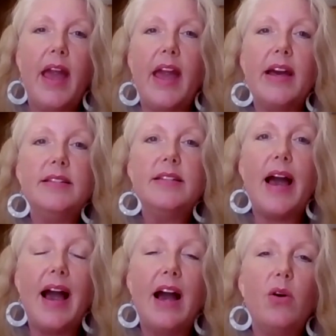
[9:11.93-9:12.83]
and
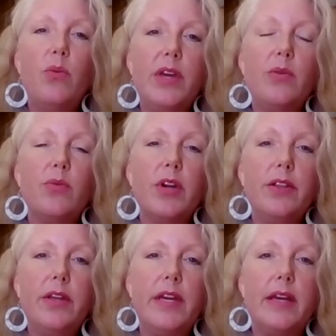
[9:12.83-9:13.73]
how we
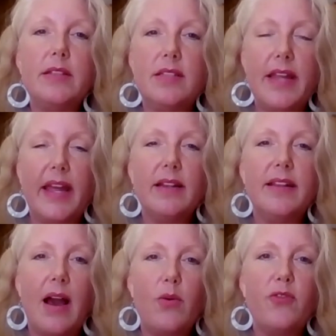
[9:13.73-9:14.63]
really can stand
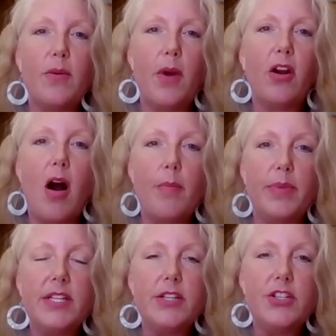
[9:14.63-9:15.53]
out from our
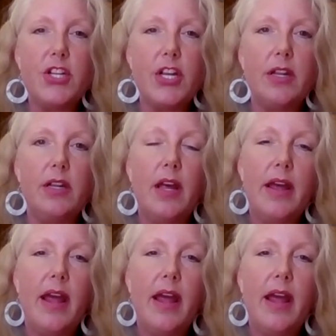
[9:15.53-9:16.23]
competition